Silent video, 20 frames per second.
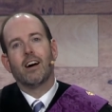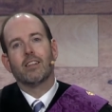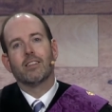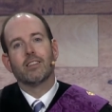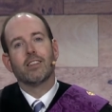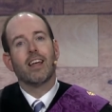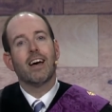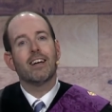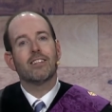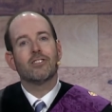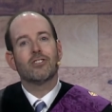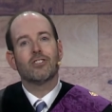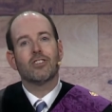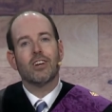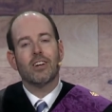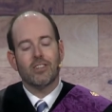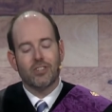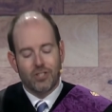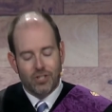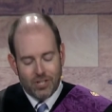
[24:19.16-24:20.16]
let's
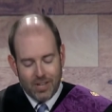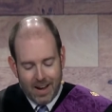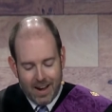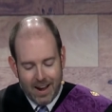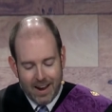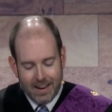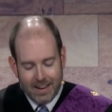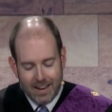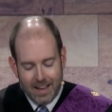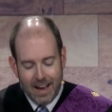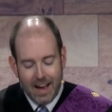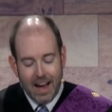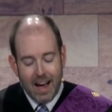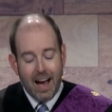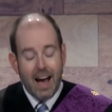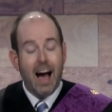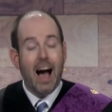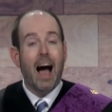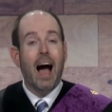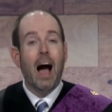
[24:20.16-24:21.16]
shine
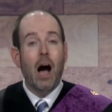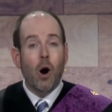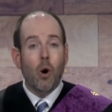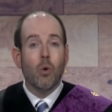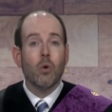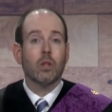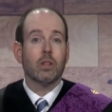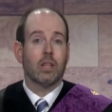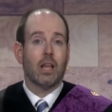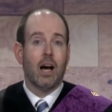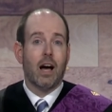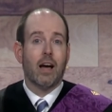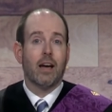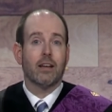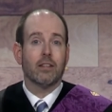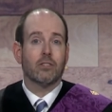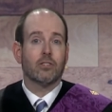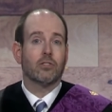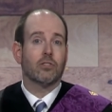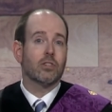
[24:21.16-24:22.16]
our
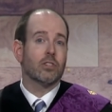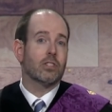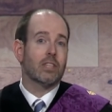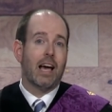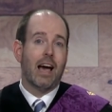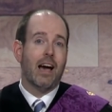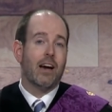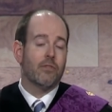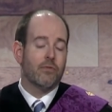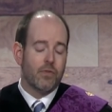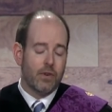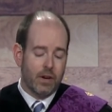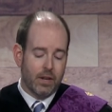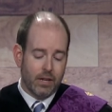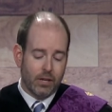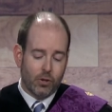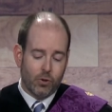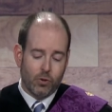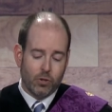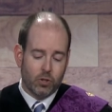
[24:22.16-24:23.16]
lights this Advent
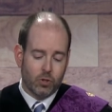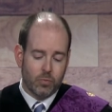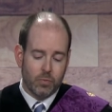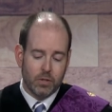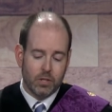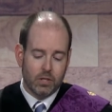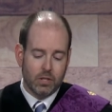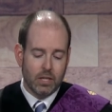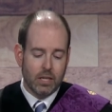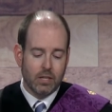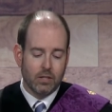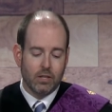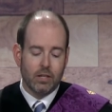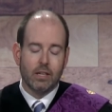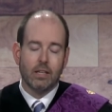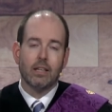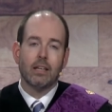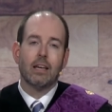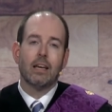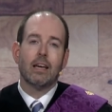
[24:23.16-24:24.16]
and Christmas
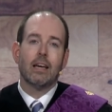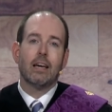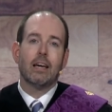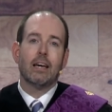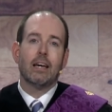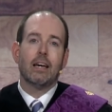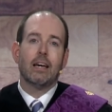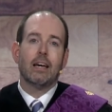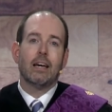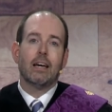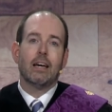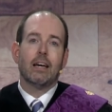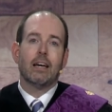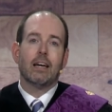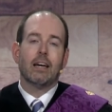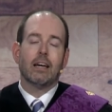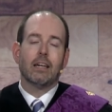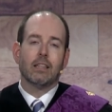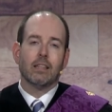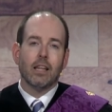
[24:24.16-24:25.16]
season,
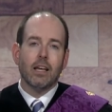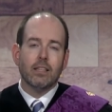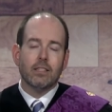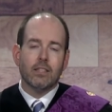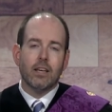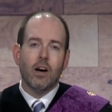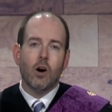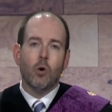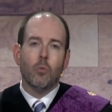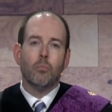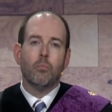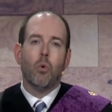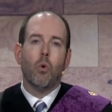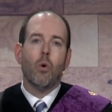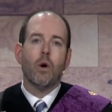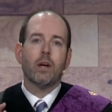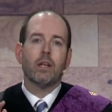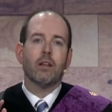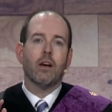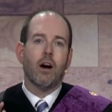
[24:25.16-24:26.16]
and let's help
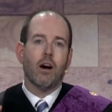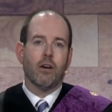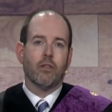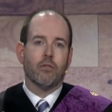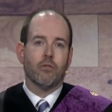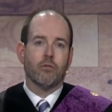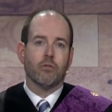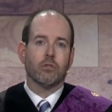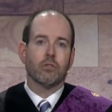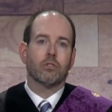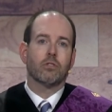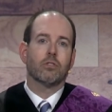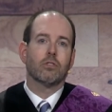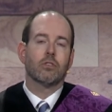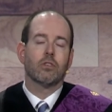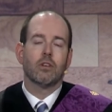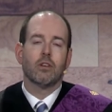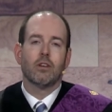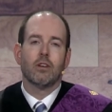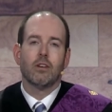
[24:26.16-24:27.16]
point
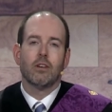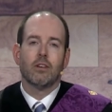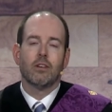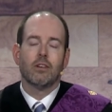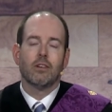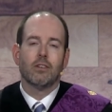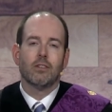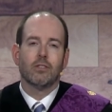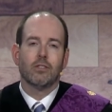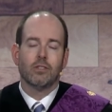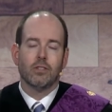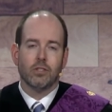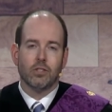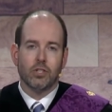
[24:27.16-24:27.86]
others to